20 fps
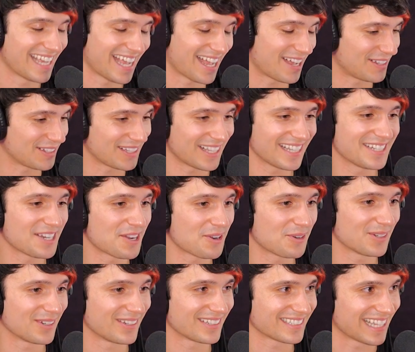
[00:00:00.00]
All I
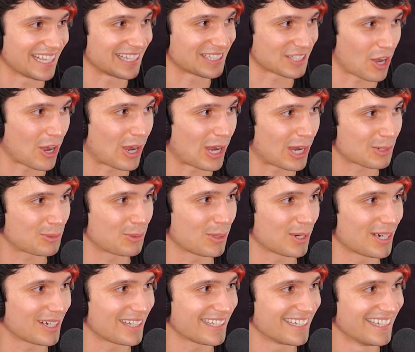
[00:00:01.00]
know is it's
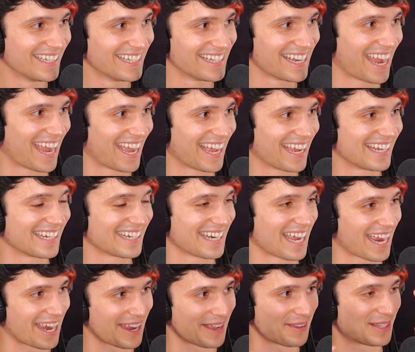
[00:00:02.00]
awkward, and
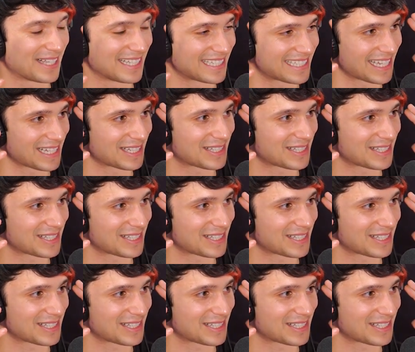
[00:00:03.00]
it's like